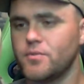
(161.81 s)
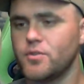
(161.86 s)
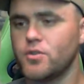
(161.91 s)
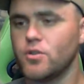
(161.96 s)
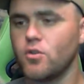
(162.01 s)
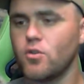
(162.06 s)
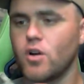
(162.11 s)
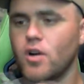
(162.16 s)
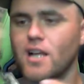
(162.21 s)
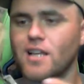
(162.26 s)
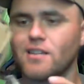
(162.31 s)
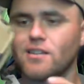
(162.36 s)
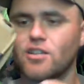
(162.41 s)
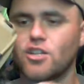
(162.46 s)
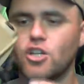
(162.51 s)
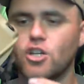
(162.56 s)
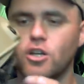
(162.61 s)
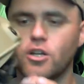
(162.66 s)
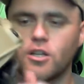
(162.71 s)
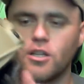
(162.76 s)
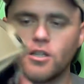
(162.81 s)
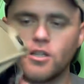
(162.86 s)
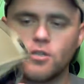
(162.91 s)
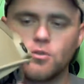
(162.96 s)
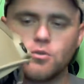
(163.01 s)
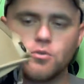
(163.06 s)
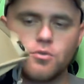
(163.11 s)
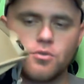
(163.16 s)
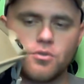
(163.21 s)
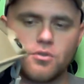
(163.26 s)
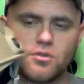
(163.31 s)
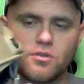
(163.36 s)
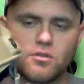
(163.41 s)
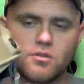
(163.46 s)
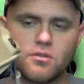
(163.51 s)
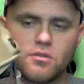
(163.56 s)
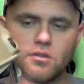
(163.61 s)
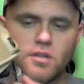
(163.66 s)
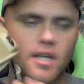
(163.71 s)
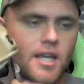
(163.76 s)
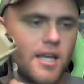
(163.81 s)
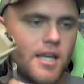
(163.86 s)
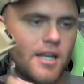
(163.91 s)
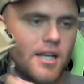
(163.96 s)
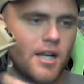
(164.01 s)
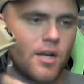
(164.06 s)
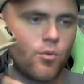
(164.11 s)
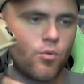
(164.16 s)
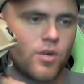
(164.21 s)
So I cut it loose and I